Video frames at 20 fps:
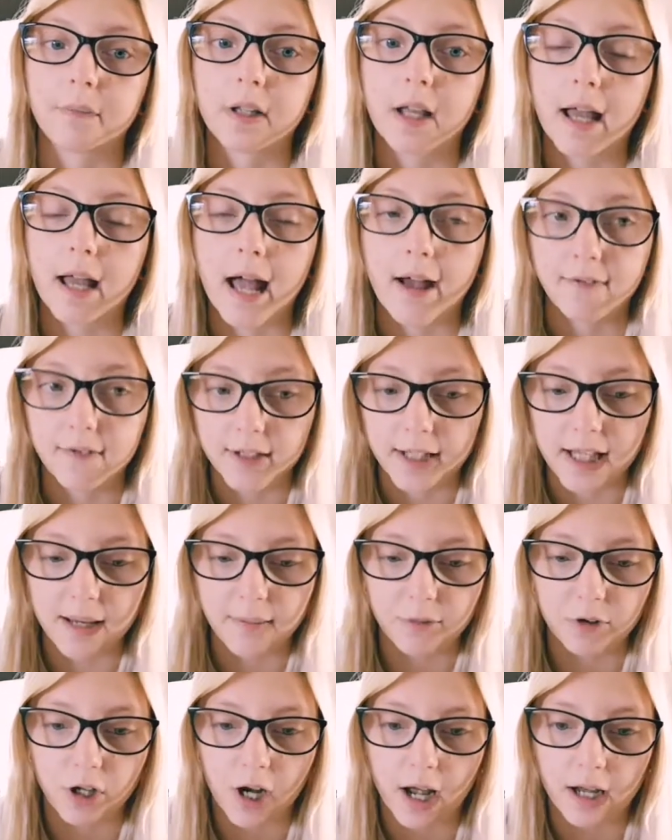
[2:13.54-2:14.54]
have to keep
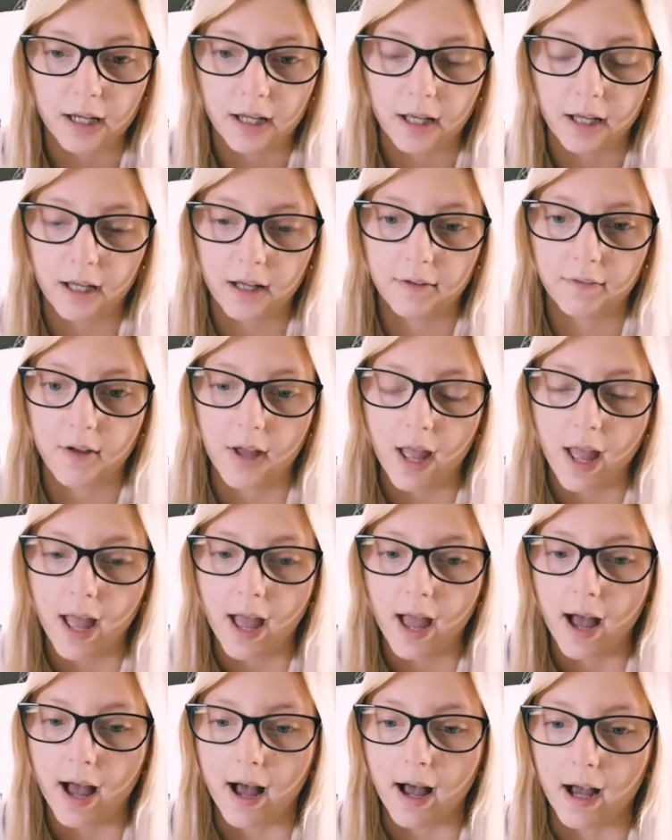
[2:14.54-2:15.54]
track of
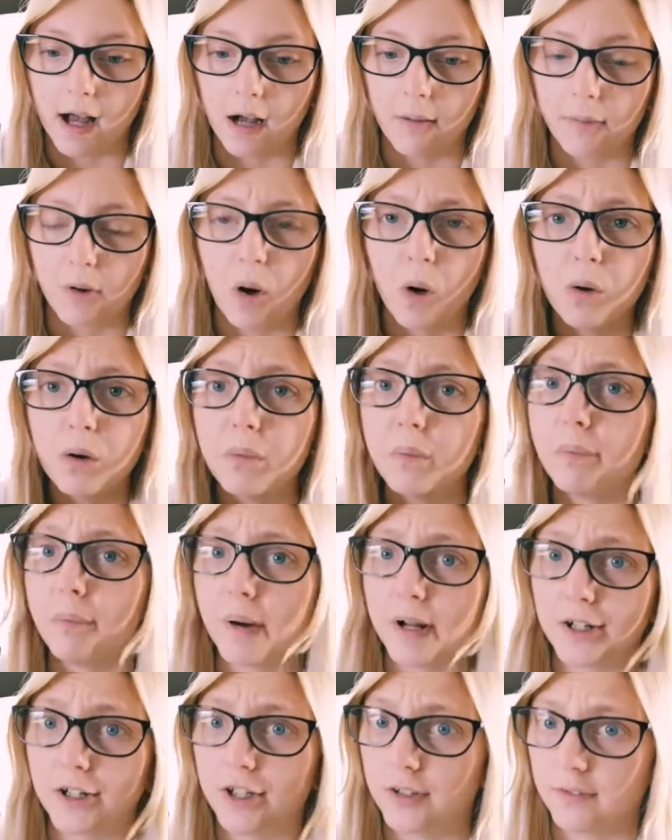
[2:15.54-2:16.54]
a whole
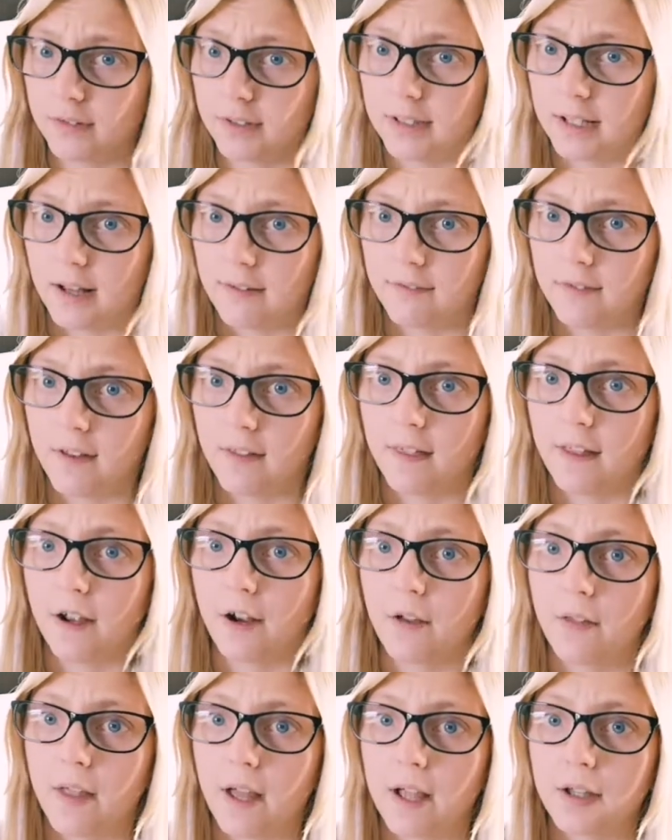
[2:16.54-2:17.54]
bunch of stuff in
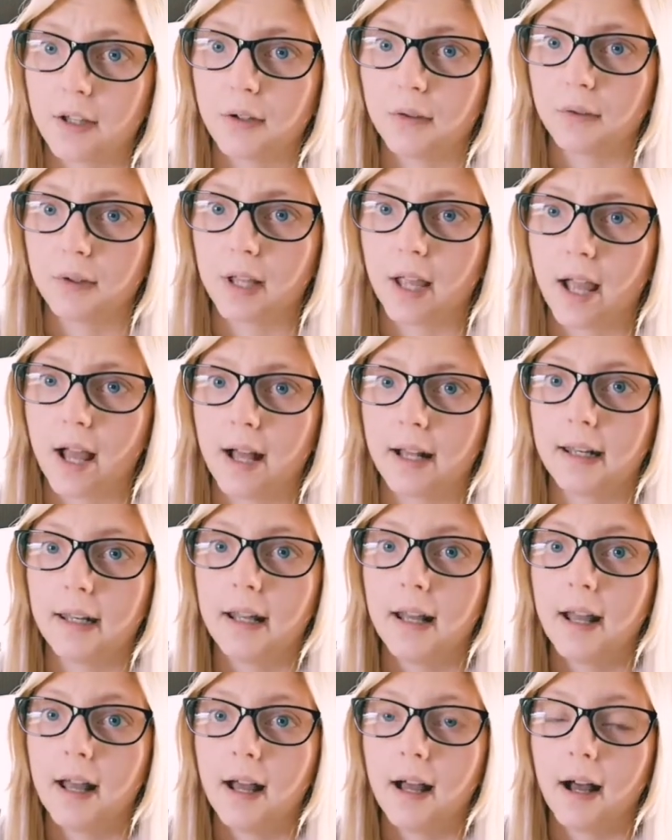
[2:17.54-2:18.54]
there that you can
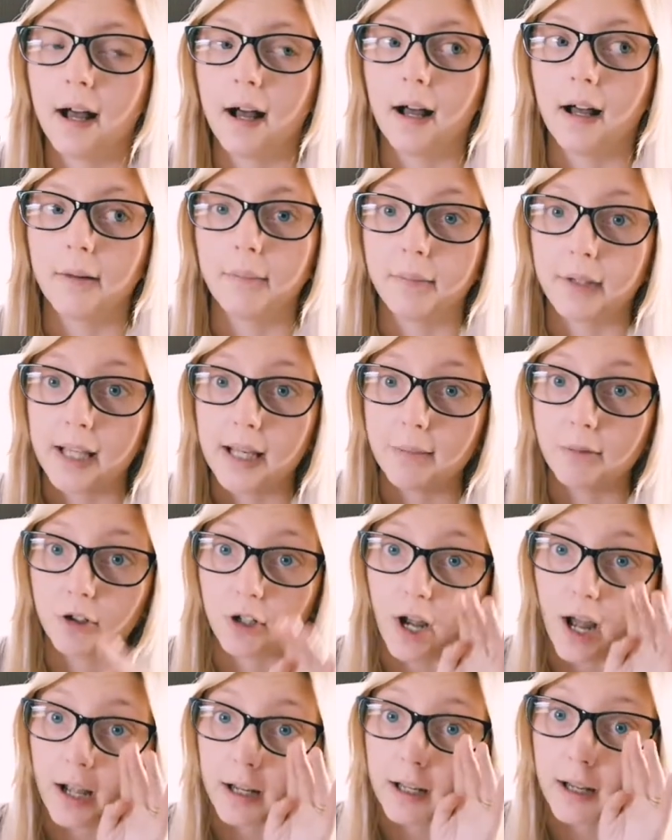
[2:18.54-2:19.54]
keep
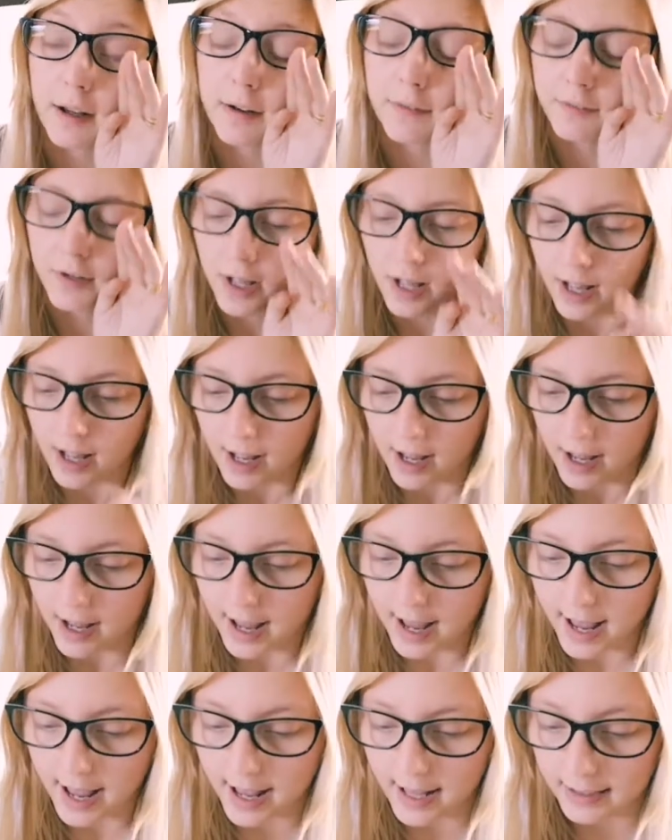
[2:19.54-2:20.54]
track of.
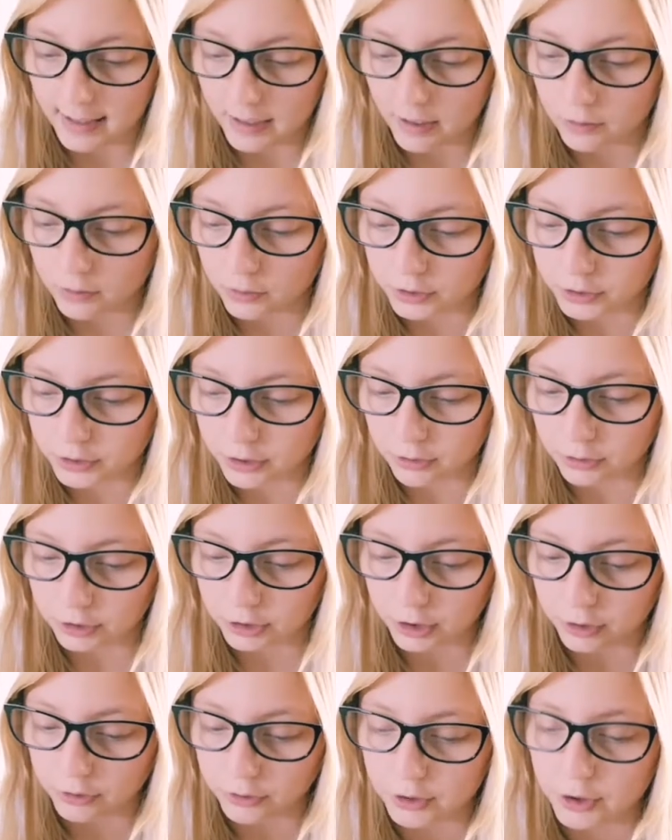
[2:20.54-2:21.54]
And it also
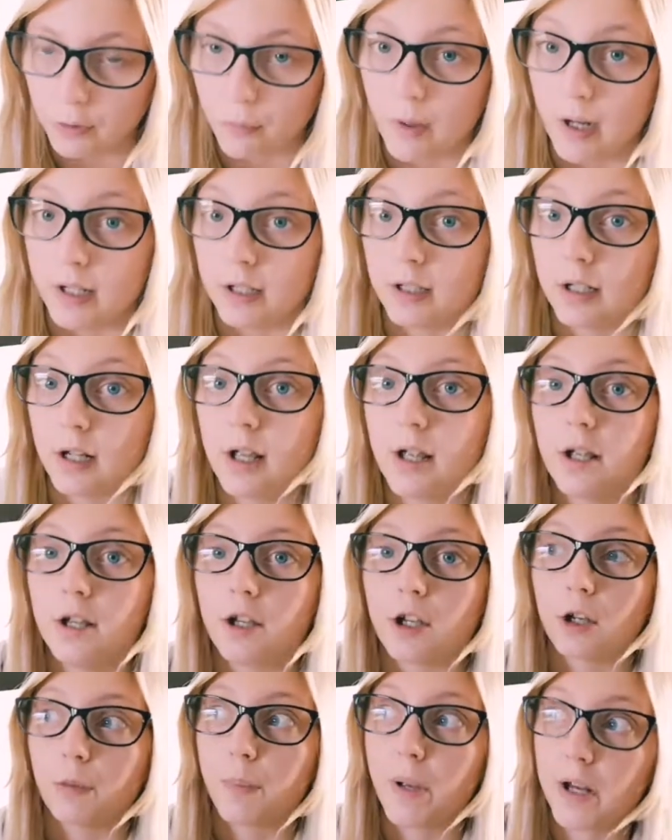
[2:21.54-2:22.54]
shows you when
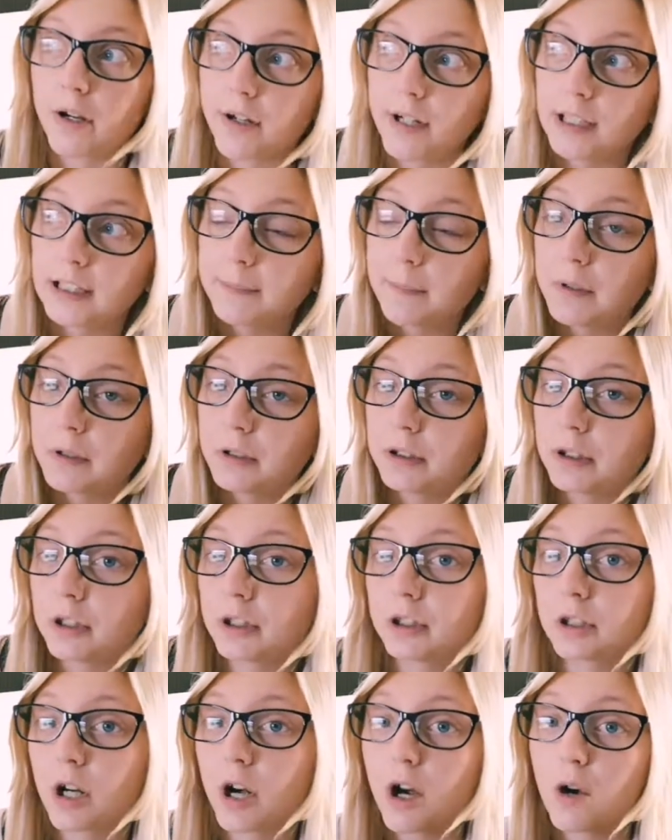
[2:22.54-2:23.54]
your period's supposed to
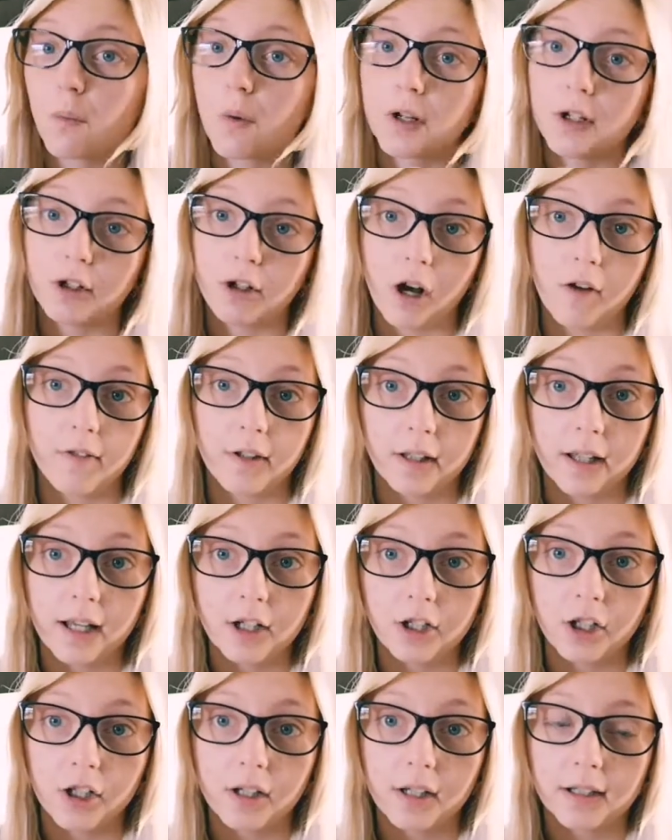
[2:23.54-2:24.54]
start, when your
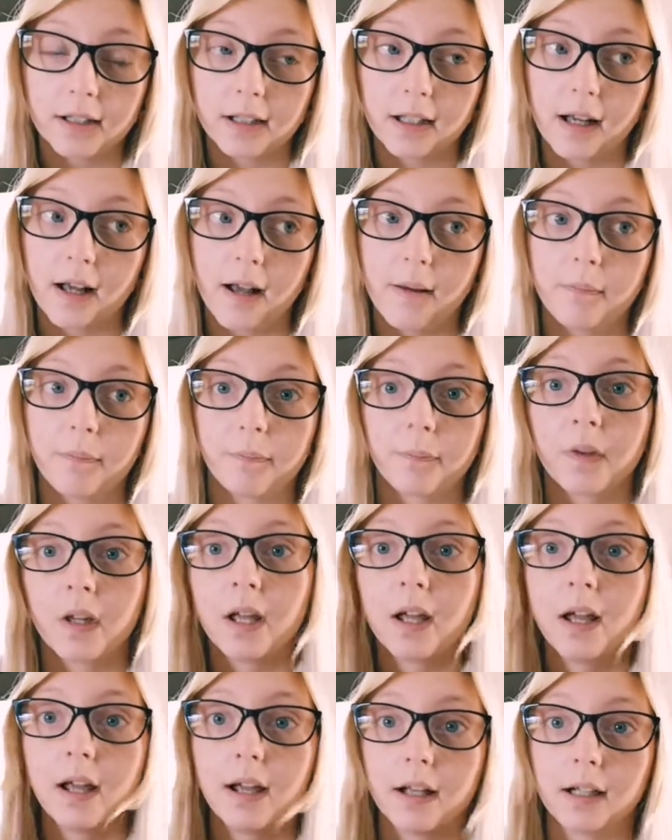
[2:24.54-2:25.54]
ovulation is
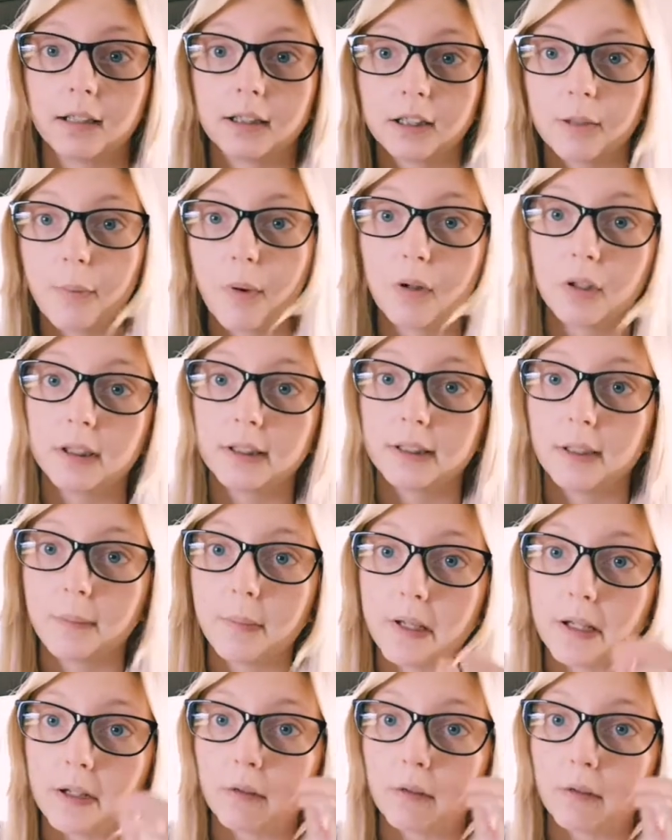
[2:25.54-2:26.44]
supposed to be